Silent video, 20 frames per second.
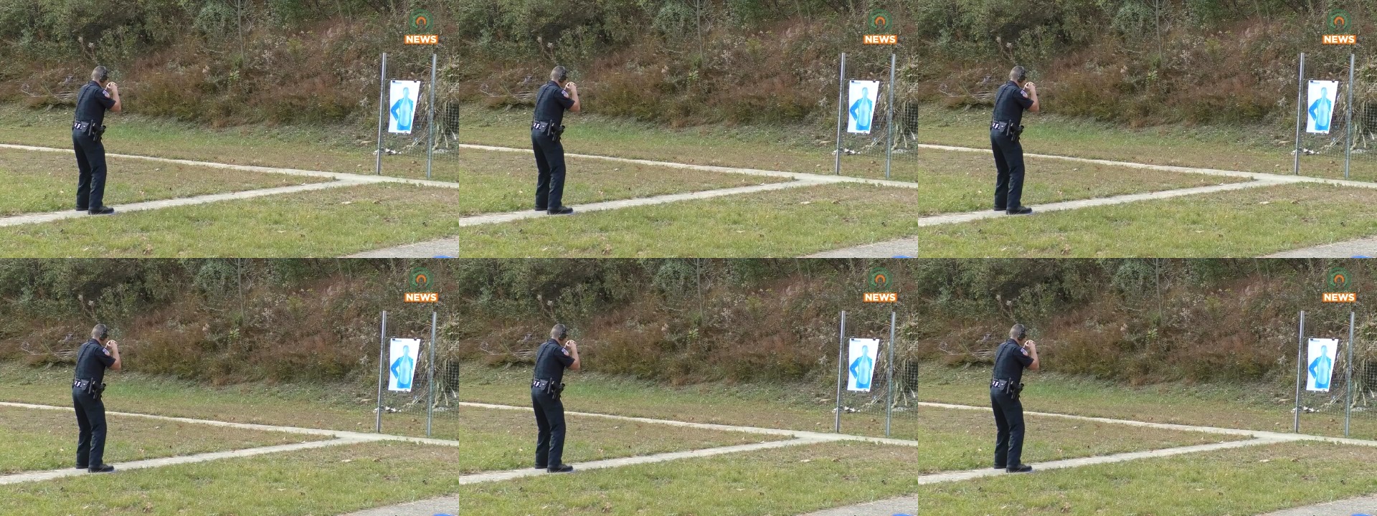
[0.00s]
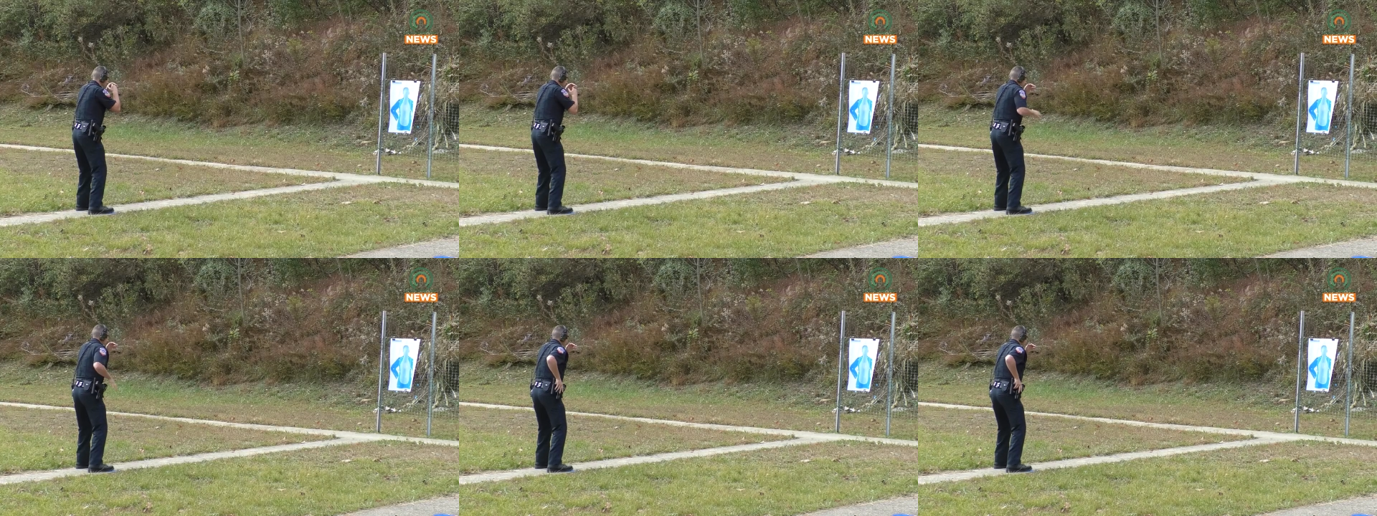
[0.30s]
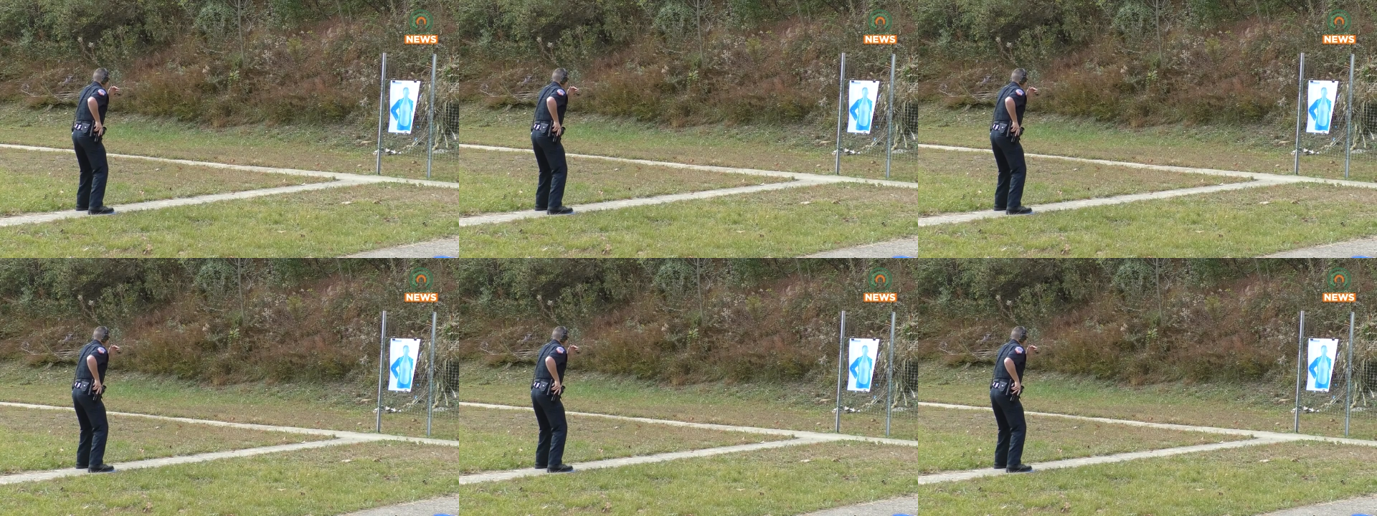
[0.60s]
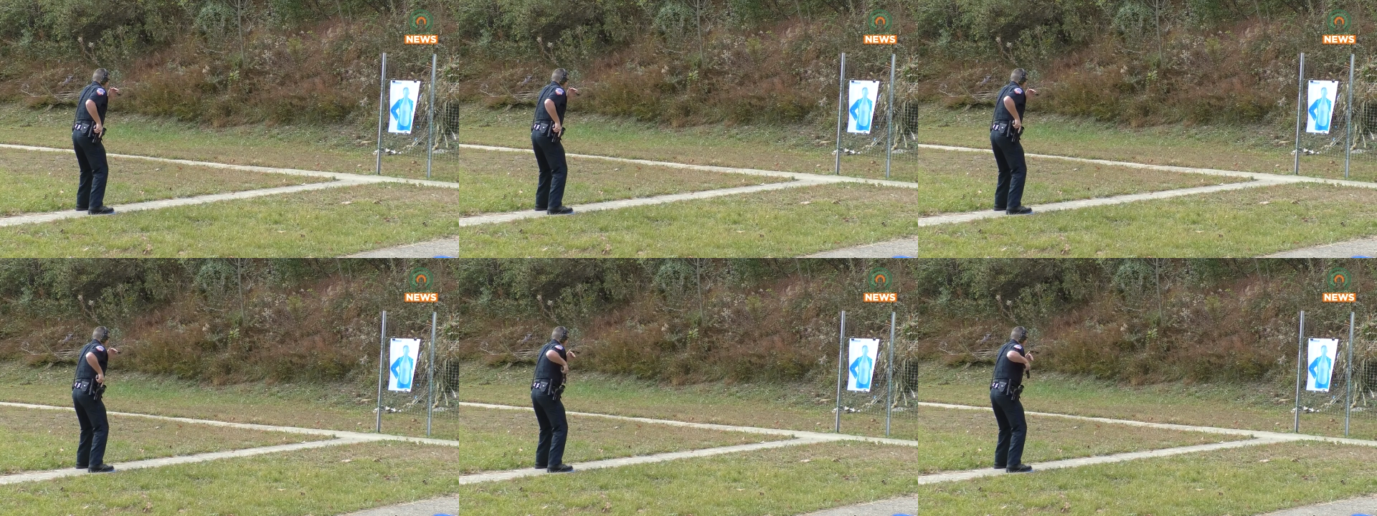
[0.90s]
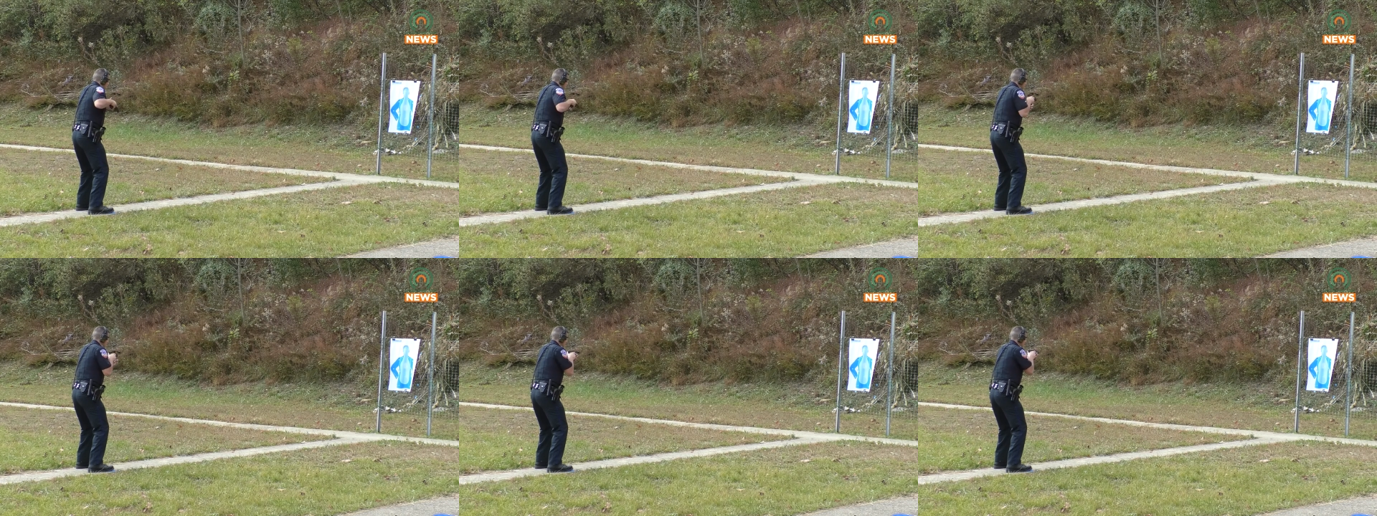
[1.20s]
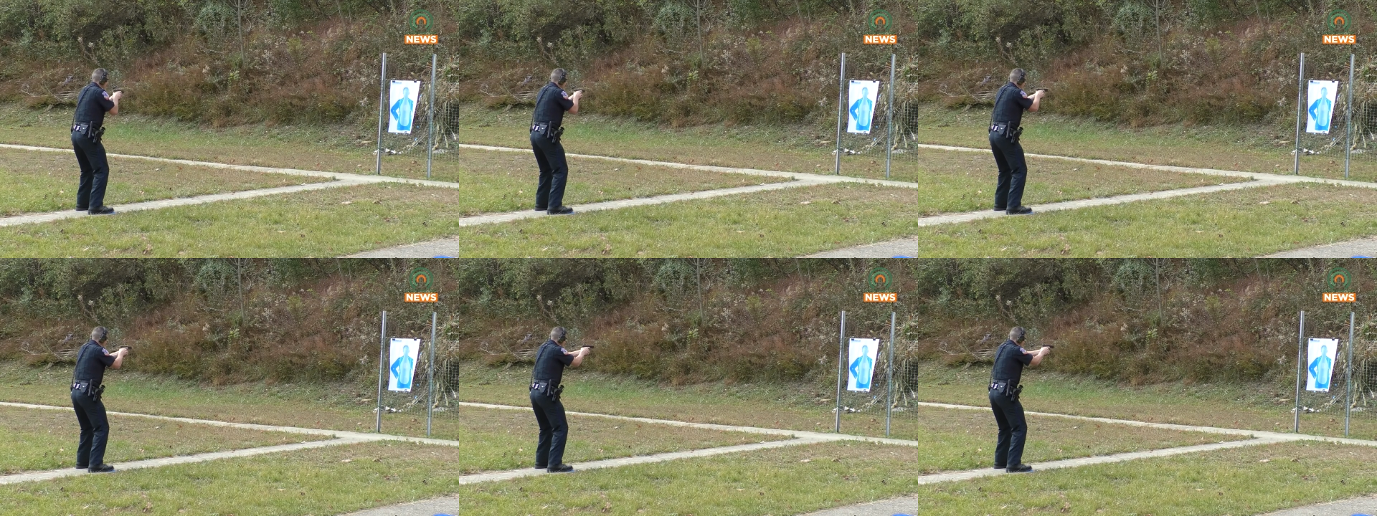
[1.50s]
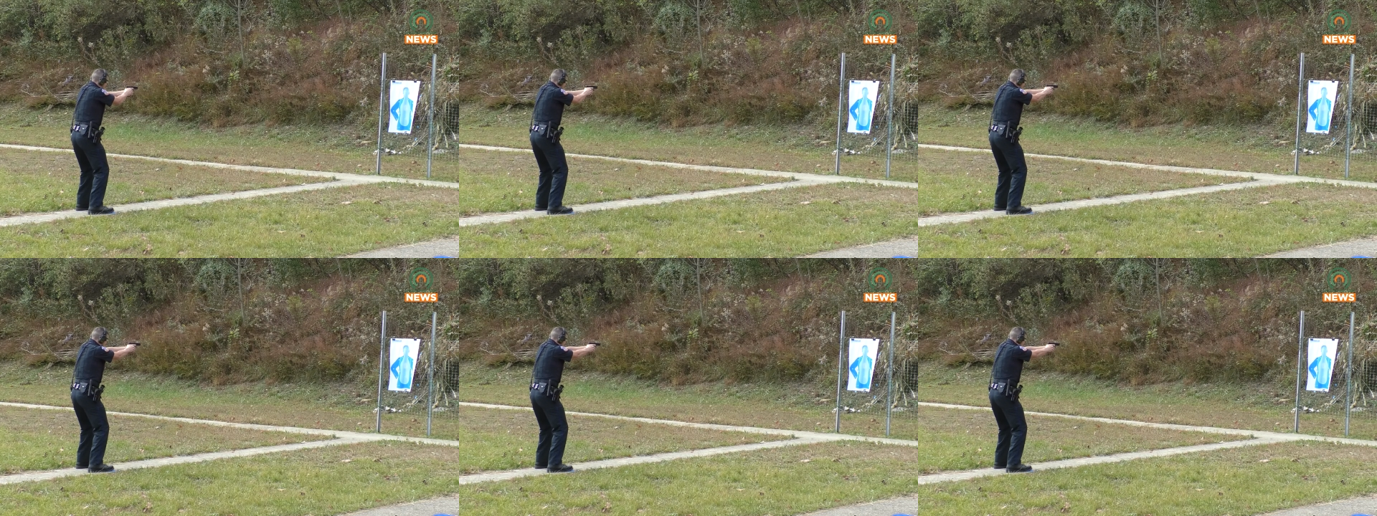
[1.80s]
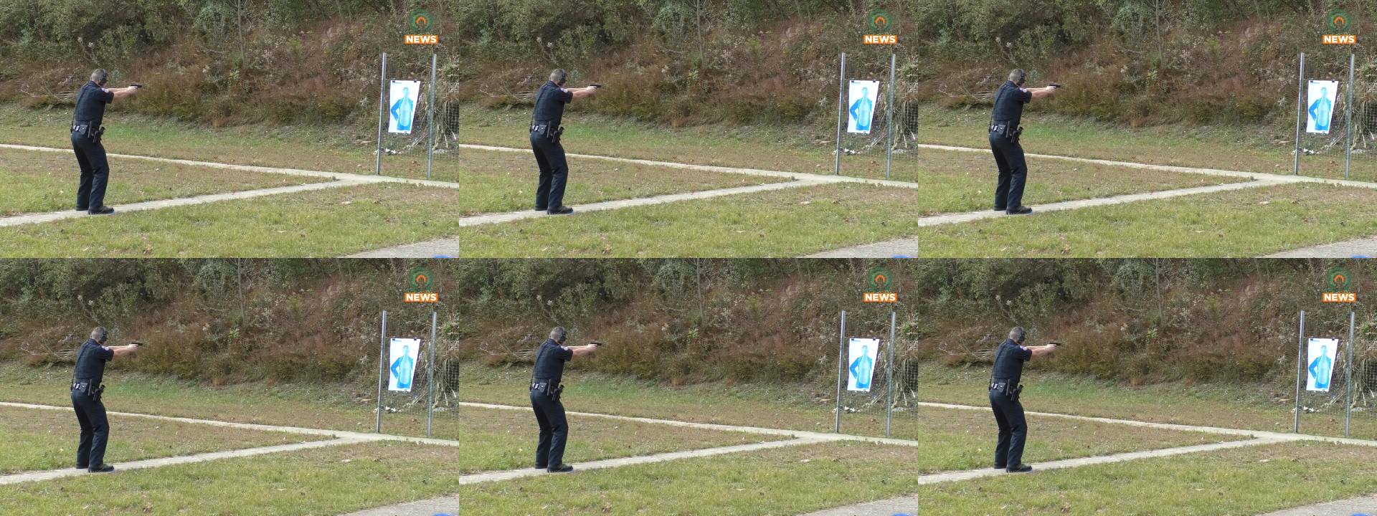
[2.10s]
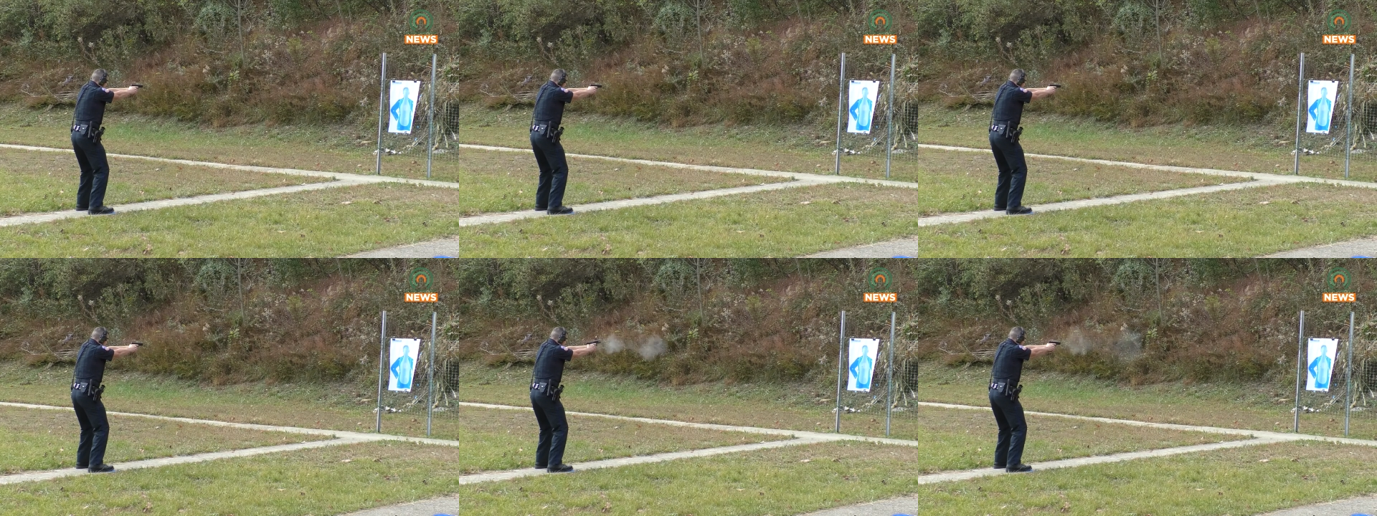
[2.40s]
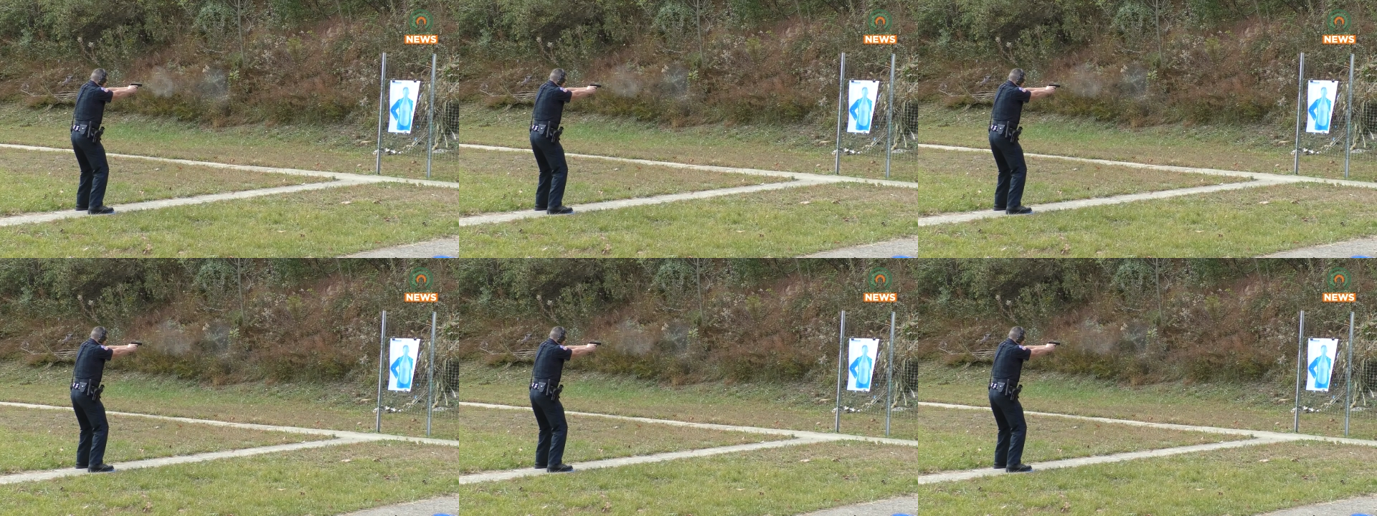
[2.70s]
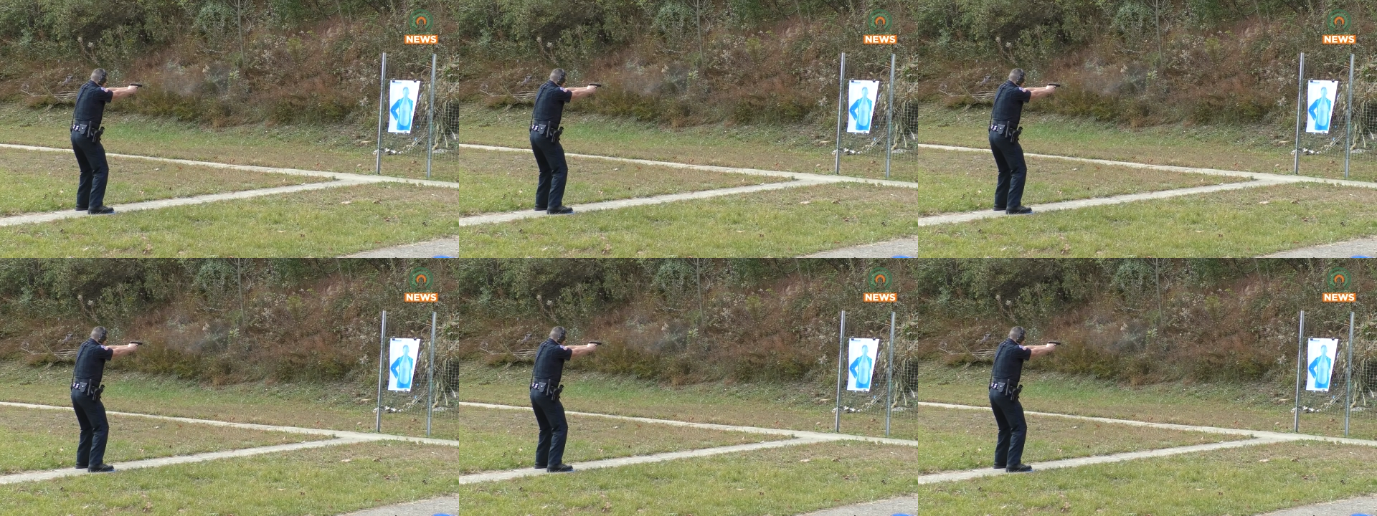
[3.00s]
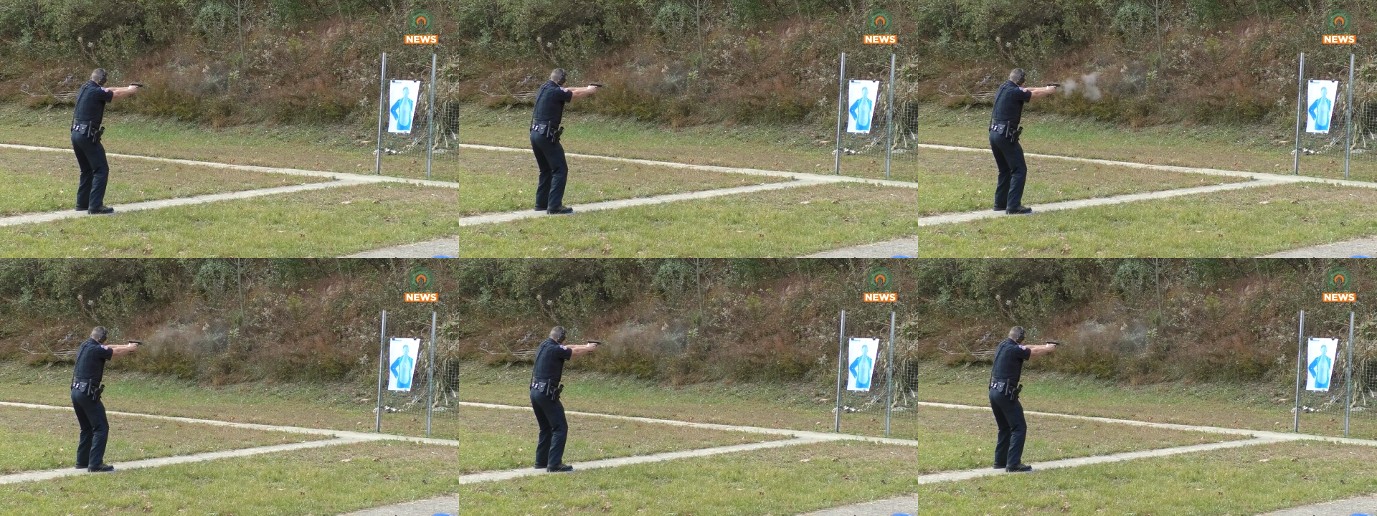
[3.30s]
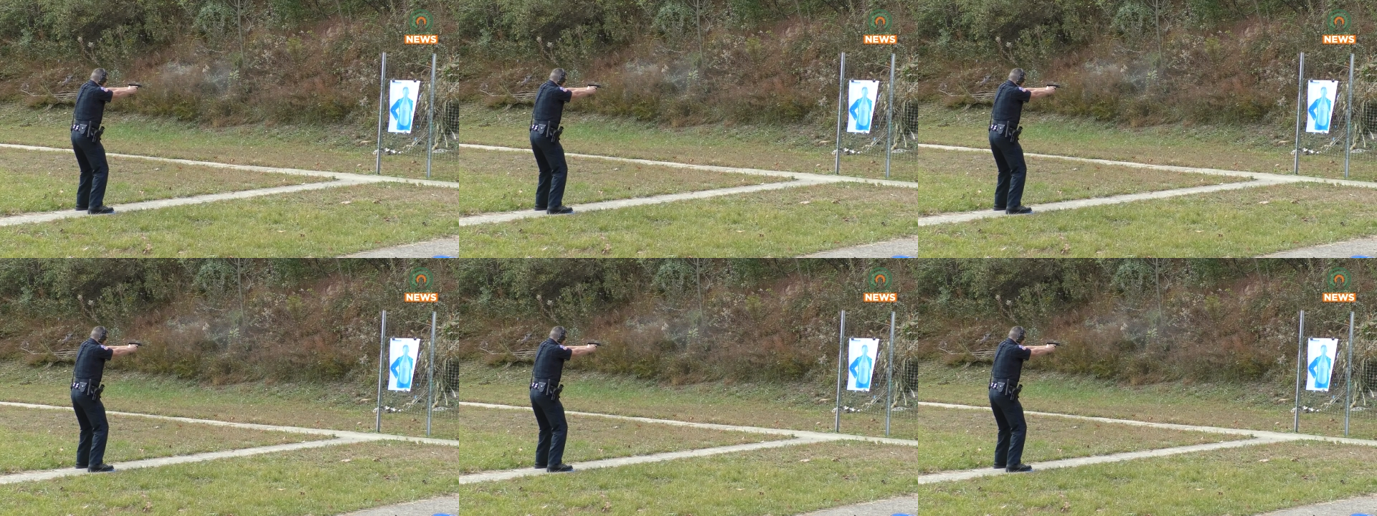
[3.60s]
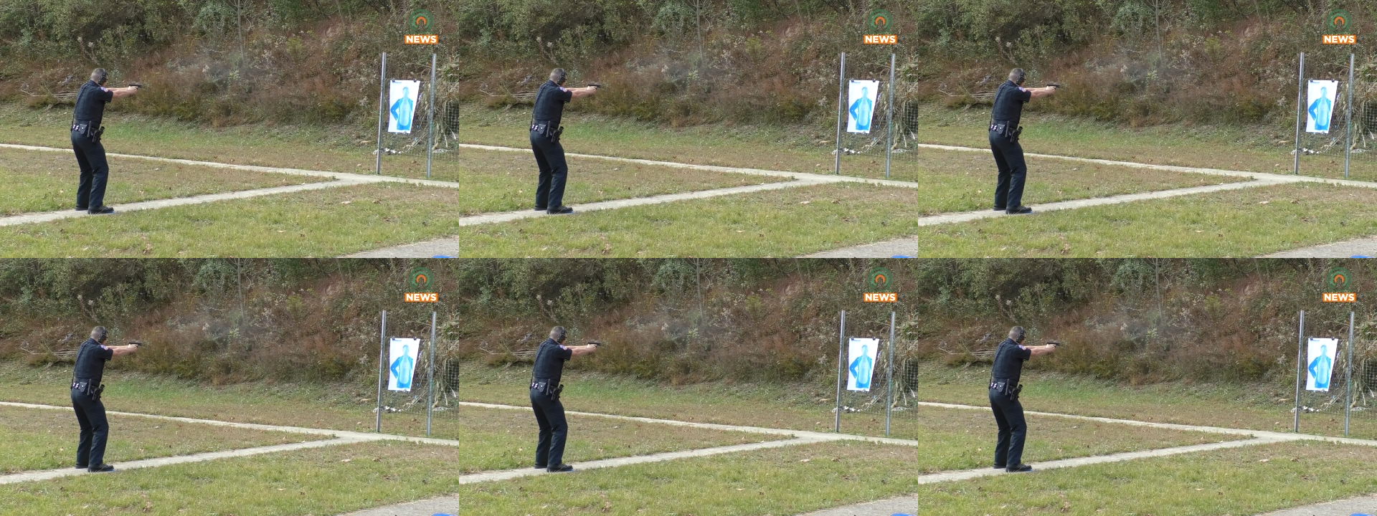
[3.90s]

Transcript: No face is visible, so there are no lips to read.